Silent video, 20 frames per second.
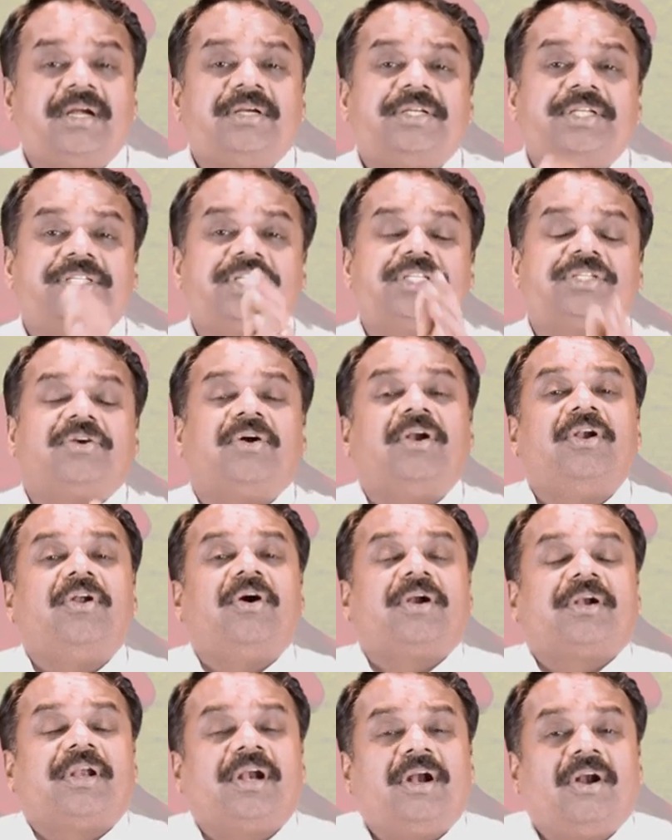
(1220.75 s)
This is called
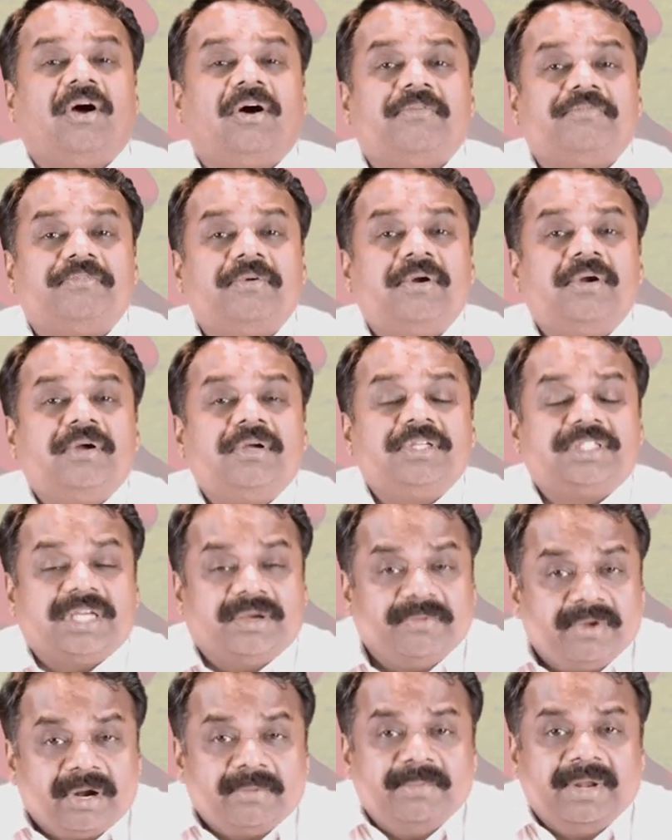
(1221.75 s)
doctrine of
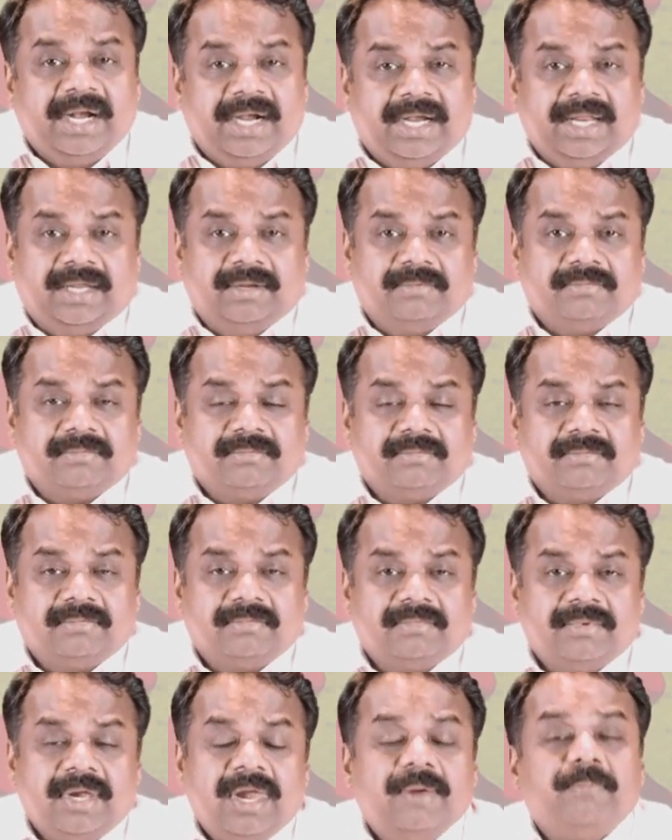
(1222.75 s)
severability.
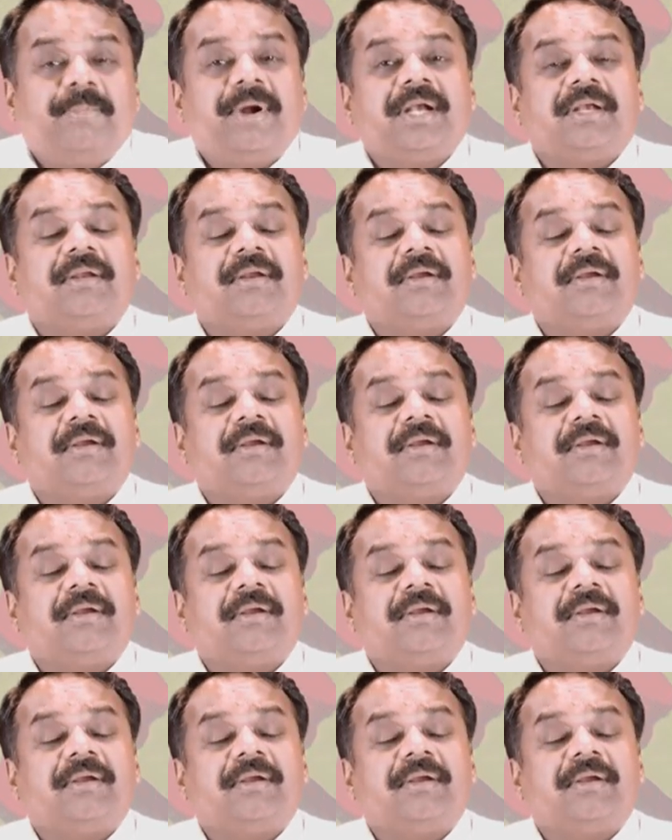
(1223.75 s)
But